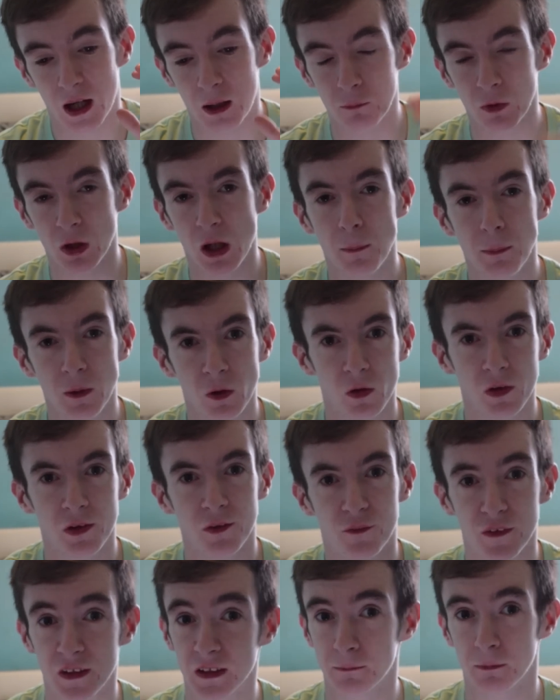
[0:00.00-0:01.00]
we'll upload it
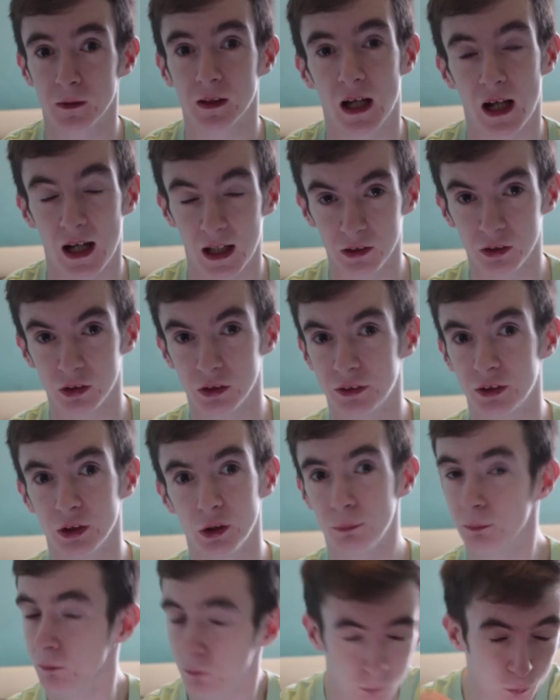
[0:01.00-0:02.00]
to Facebook and
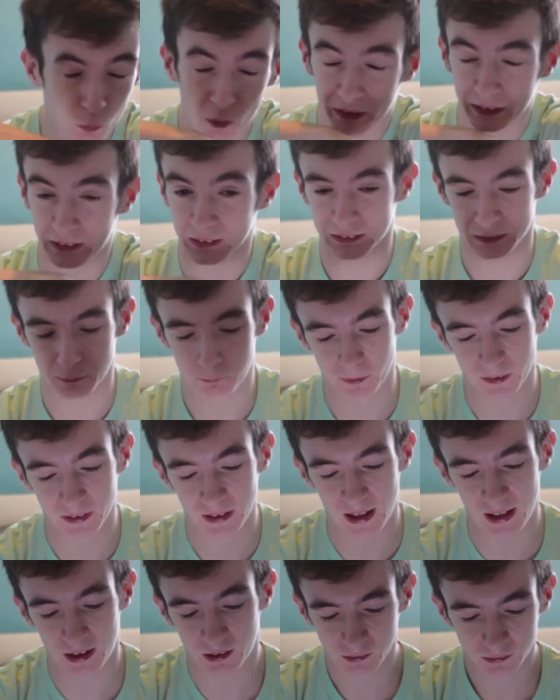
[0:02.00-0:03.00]
YouTube. But
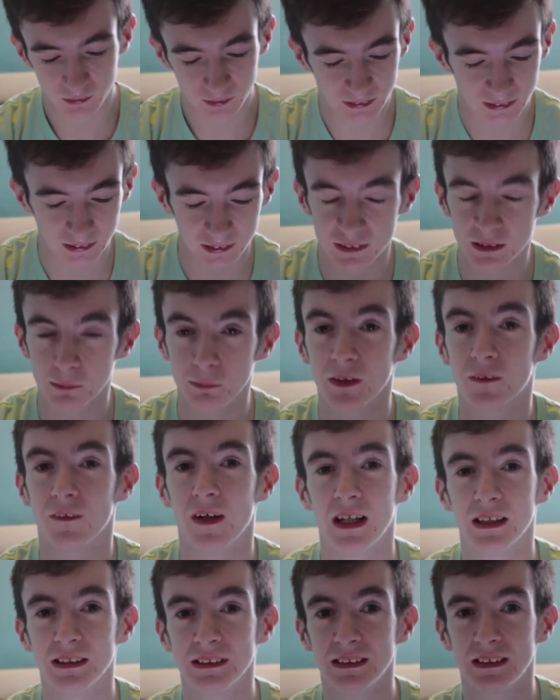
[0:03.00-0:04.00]
yeah, here's some of the
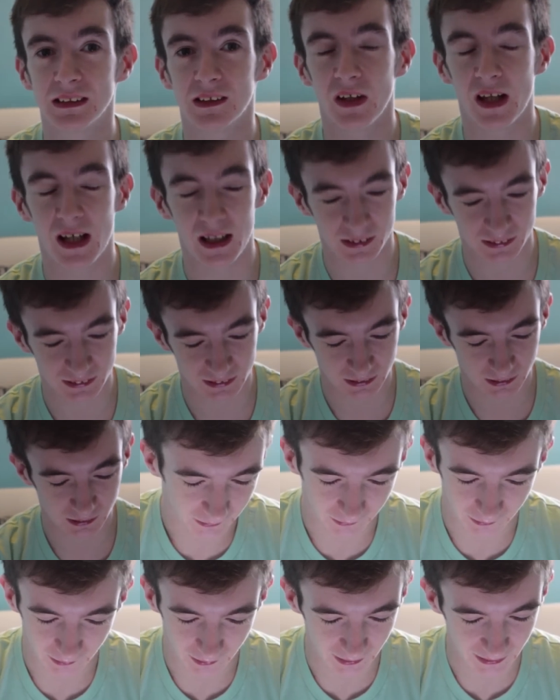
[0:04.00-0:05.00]
questions I got asked.
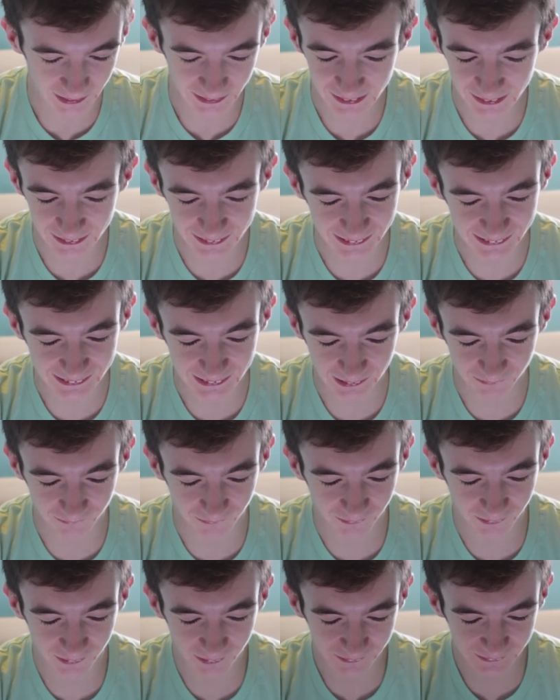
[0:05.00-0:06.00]
Oh, and I hate this here
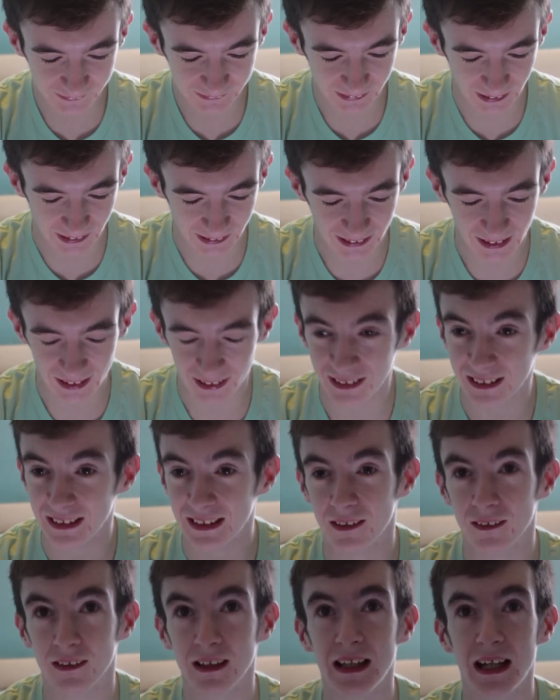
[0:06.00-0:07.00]
one because I get it
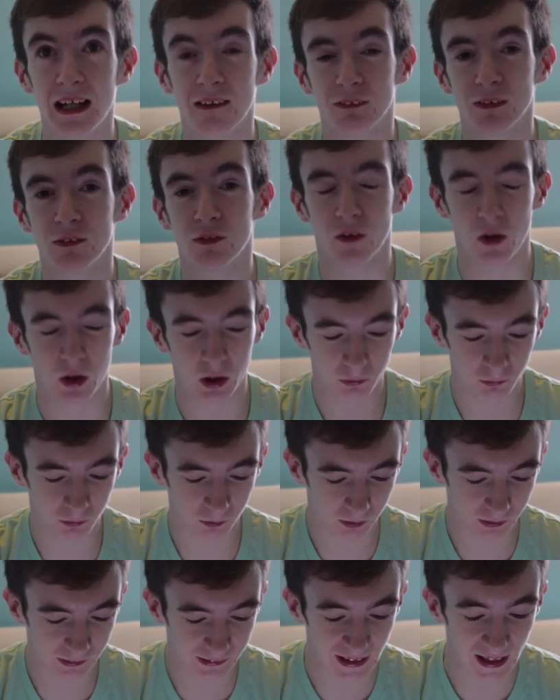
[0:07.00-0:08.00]
literally every
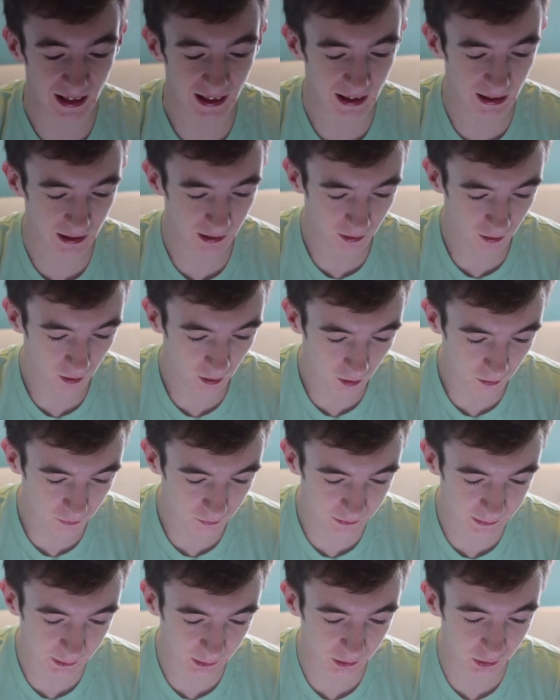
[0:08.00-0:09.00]
fucking day.
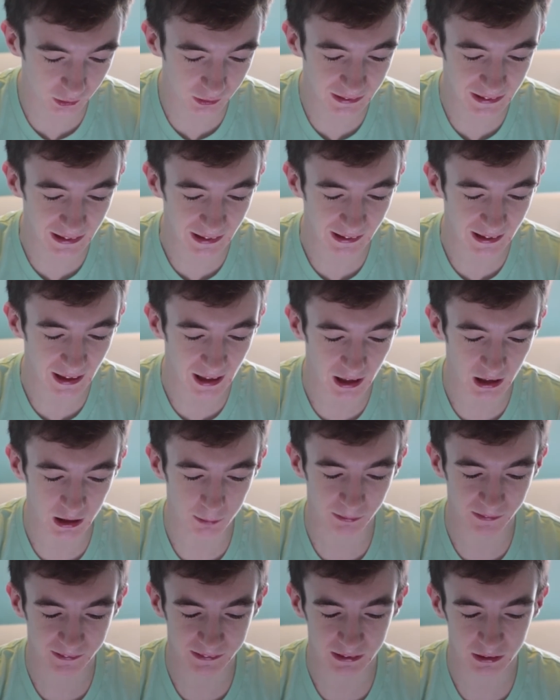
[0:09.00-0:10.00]
Do you take
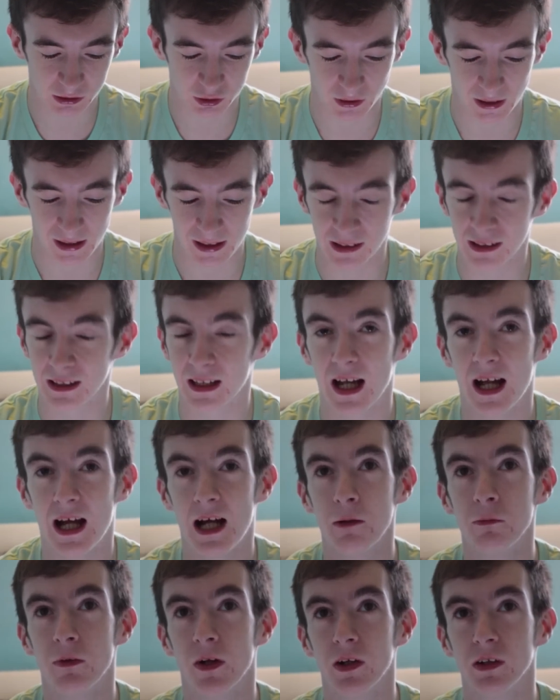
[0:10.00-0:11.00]
cannabis to try and
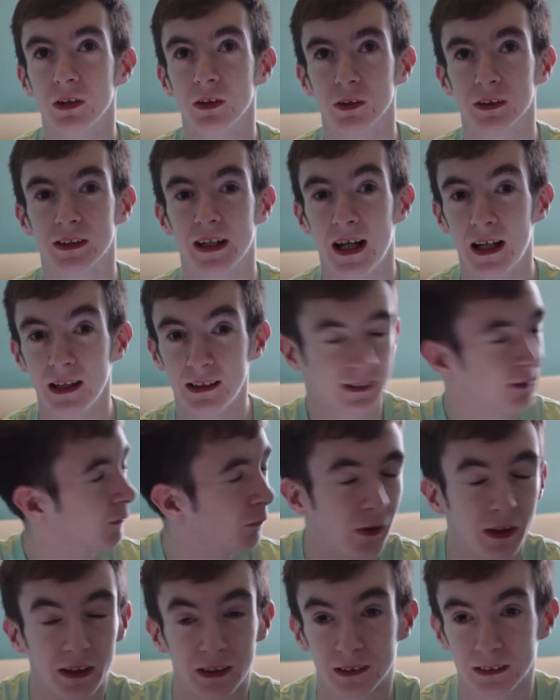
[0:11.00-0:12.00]
calm down your tics?
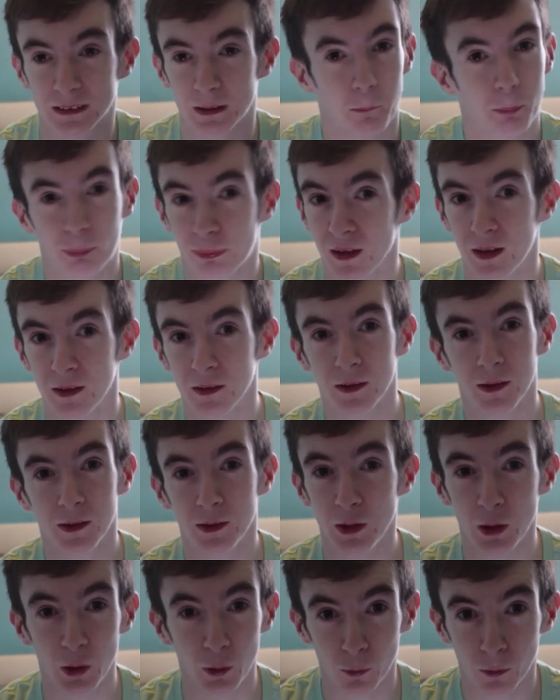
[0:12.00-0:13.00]

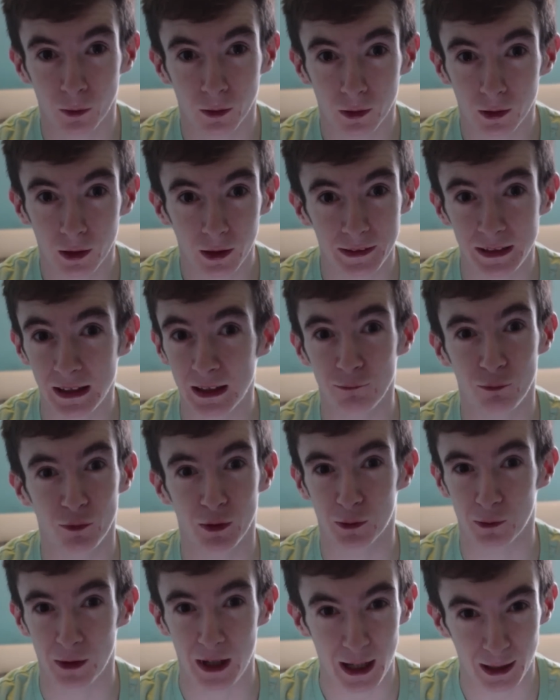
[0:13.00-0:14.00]
No, I take it for
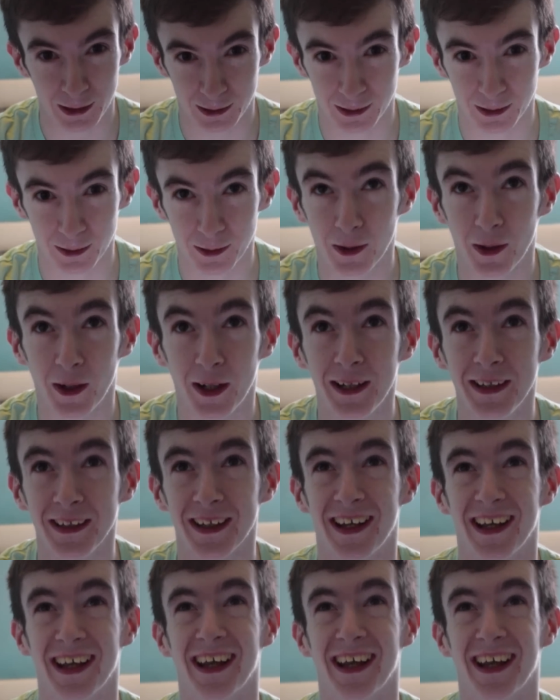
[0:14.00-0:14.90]
the crack. Alright?